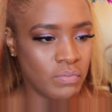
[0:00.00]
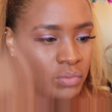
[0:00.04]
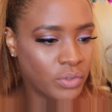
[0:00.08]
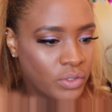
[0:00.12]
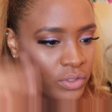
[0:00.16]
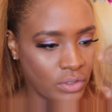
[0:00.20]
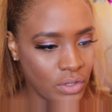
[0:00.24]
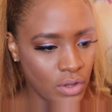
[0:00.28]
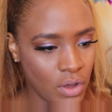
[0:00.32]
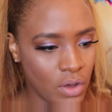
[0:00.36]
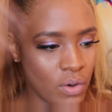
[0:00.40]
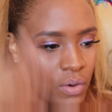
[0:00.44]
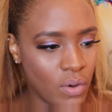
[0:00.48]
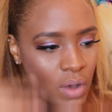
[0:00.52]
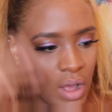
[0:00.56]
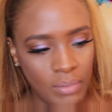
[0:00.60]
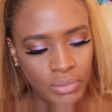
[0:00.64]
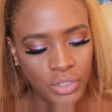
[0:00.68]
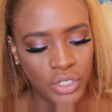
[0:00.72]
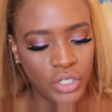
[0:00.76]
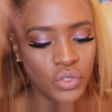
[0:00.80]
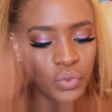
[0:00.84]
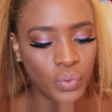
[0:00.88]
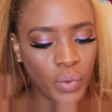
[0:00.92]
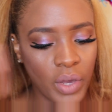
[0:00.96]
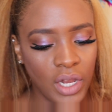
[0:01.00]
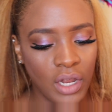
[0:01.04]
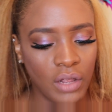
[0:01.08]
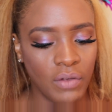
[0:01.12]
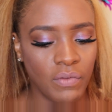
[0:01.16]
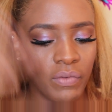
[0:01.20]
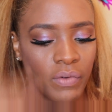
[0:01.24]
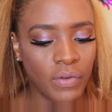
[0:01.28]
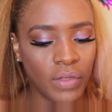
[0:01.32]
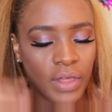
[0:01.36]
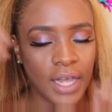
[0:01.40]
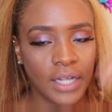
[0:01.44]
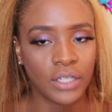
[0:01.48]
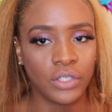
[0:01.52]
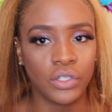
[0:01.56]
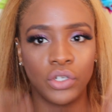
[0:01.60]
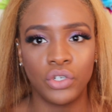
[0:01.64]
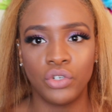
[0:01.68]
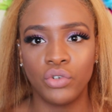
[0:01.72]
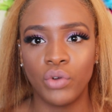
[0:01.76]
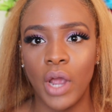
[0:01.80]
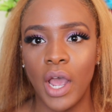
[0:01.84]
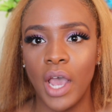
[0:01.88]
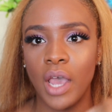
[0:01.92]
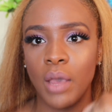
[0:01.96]
so I'm just waiting for that to
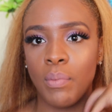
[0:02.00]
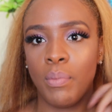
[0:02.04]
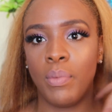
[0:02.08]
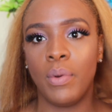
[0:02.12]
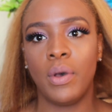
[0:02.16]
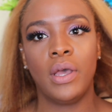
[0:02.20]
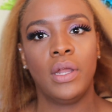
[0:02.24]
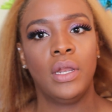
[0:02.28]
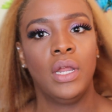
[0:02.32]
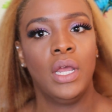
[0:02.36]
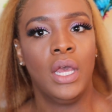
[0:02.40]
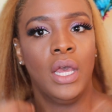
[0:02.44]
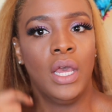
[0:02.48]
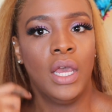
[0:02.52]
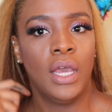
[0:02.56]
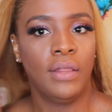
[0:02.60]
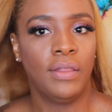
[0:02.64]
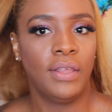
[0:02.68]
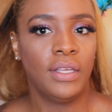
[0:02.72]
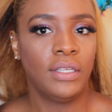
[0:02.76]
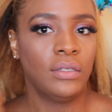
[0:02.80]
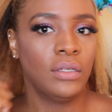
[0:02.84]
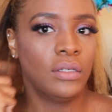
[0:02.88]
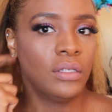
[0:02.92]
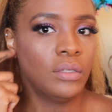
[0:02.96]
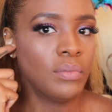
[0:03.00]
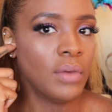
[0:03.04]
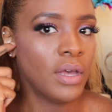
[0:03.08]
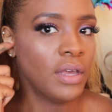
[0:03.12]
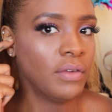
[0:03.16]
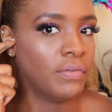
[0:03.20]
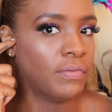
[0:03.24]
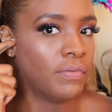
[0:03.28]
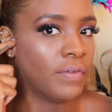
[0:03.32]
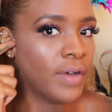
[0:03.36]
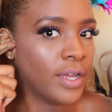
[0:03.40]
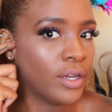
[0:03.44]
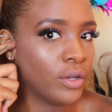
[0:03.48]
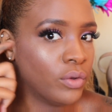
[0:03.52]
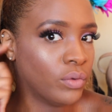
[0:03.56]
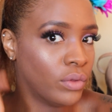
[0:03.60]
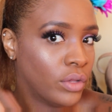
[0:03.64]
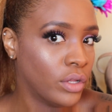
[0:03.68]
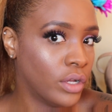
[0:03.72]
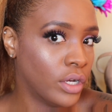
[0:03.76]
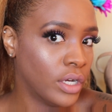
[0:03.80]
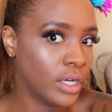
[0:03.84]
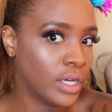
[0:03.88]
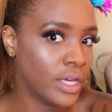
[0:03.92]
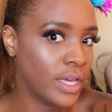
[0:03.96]
dry, but this is my final
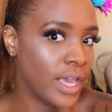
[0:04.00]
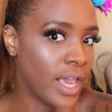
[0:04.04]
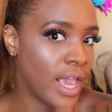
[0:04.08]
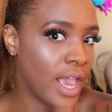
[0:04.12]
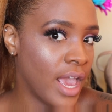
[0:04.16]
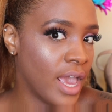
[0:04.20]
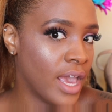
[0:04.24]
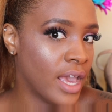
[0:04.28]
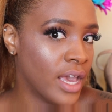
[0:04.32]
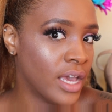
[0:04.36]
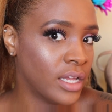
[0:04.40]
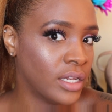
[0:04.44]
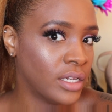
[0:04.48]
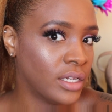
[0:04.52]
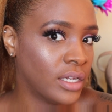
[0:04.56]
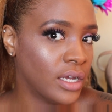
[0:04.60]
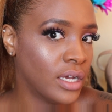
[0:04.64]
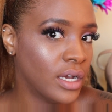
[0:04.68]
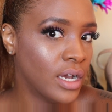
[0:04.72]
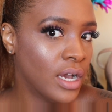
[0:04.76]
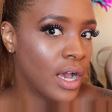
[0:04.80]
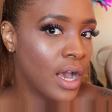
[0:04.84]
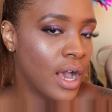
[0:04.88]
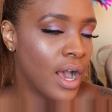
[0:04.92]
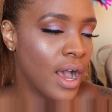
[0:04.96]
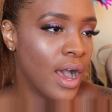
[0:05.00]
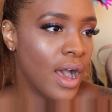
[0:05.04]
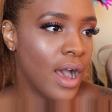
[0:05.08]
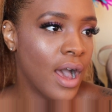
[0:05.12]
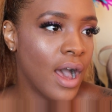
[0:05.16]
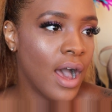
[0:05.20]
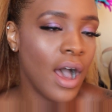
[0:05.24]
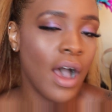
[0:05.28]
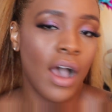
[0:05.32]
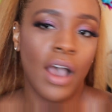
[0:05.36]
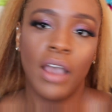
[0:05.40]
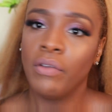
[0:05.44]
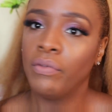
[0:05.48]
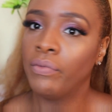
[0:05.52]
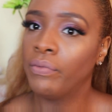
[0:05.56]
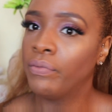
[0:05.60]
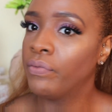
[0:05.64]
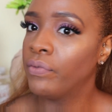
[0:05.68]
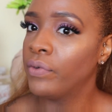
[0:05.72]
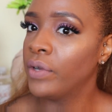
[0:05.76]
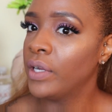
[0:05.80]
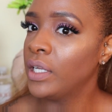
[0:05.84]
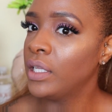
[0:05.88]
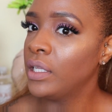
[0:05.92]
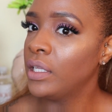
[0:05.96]
look and I
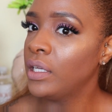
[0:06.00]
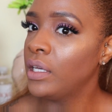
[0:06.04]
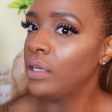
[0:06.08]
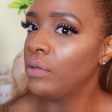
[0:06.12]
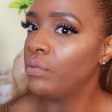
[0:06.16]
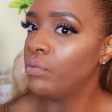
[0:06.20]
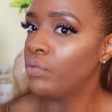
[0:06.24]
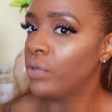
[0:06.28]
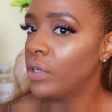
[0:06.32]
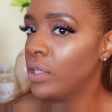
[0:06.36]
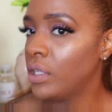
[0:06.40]
really